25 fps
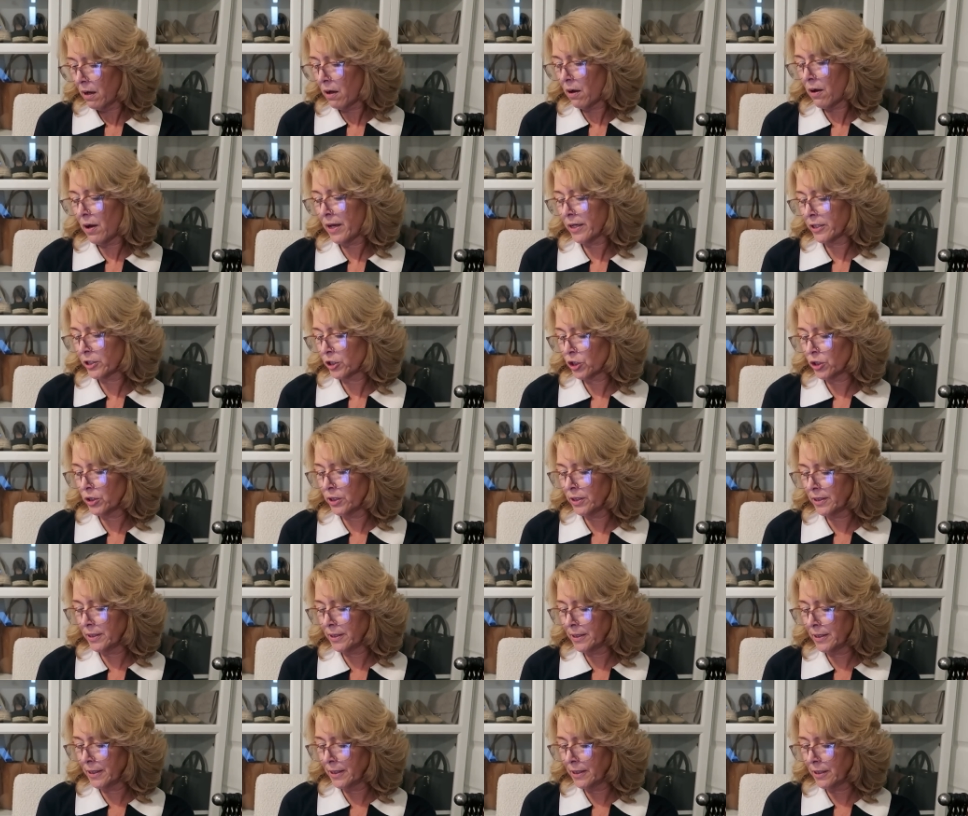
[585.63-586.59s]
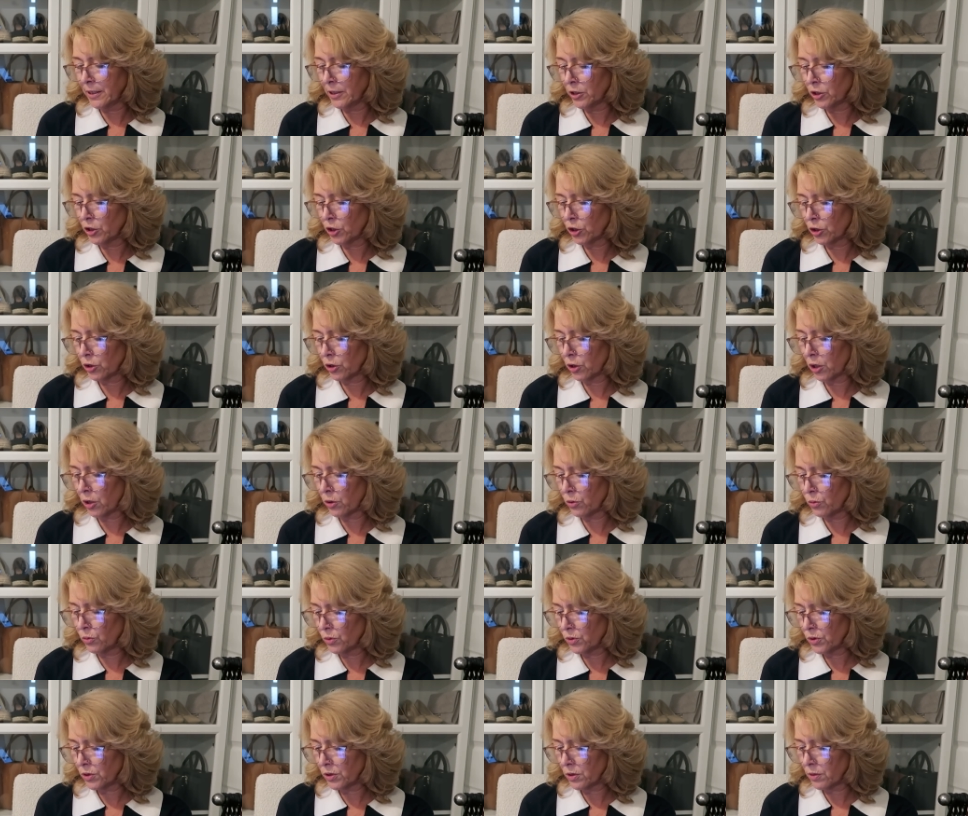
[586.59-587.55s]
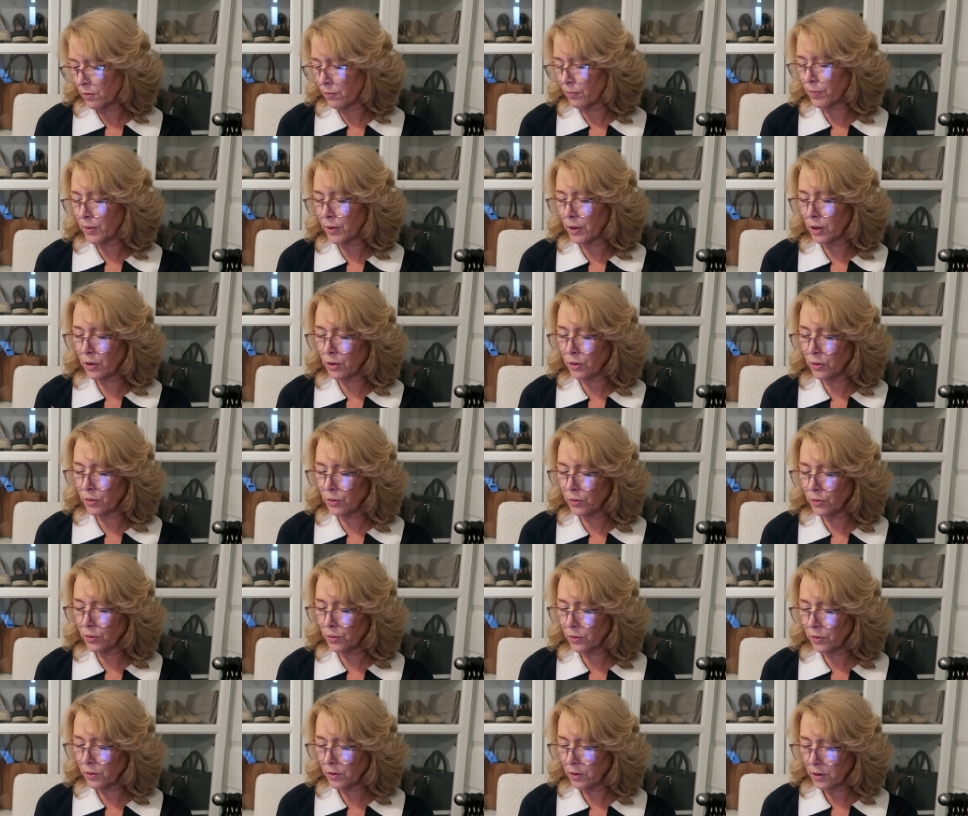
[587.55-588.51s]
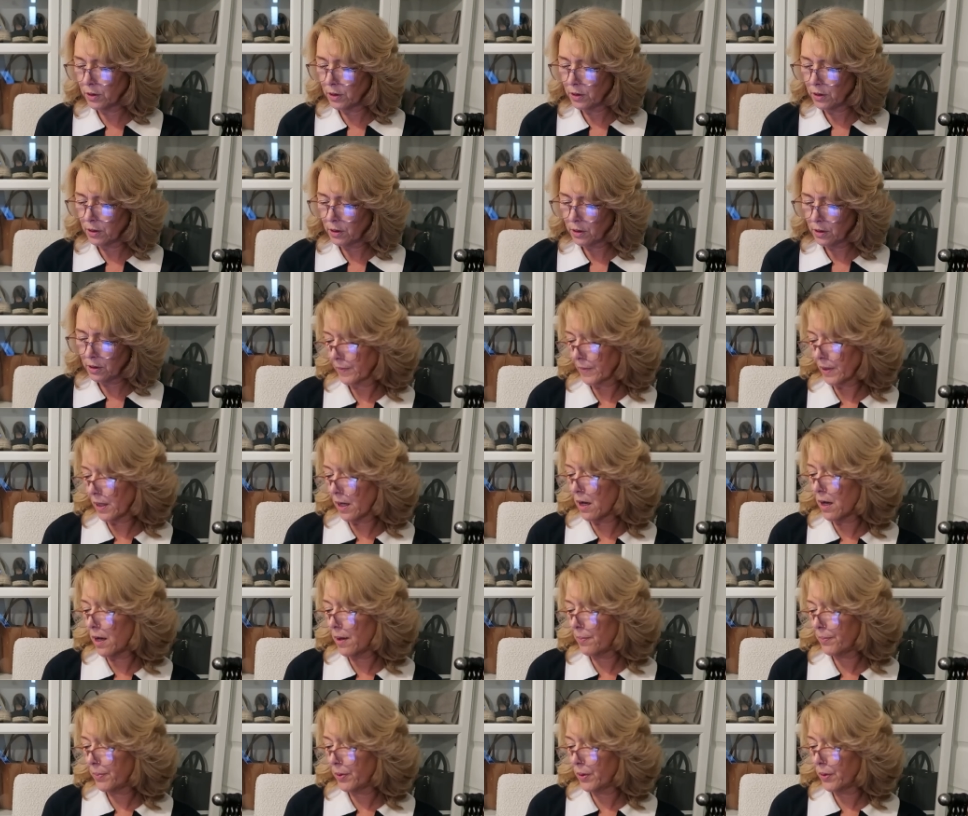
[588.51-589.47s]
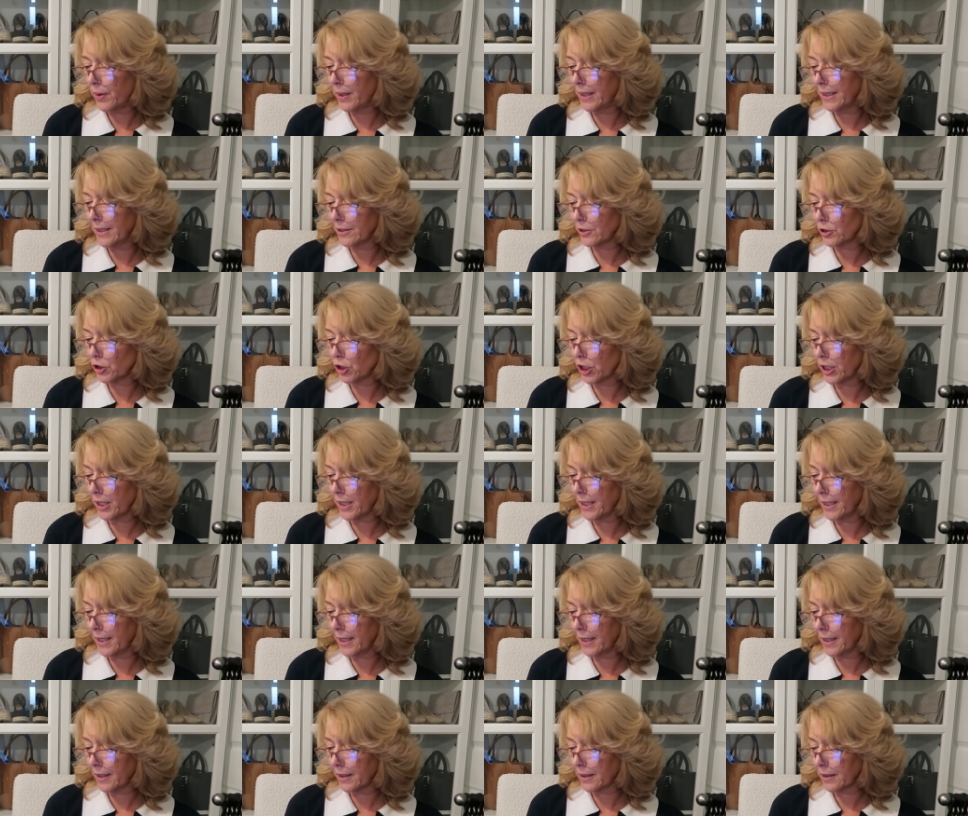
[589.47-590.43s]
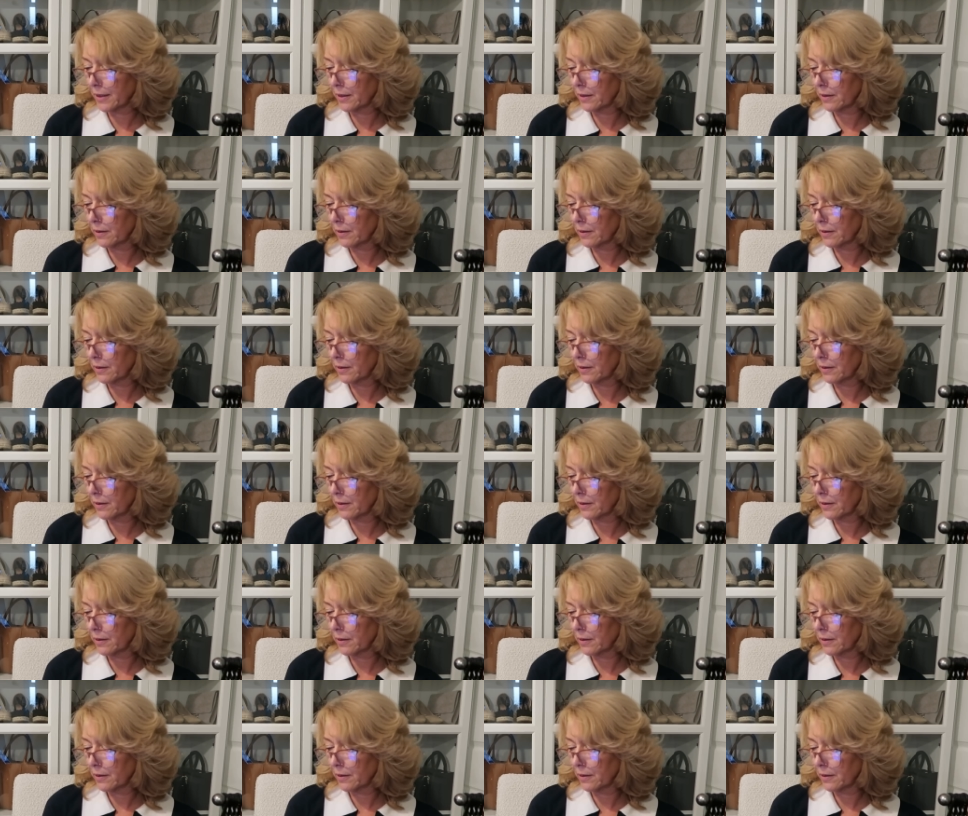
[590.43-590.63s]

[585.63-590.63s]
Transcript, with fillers: I actually nearly chose the blue. Hypoenergenic,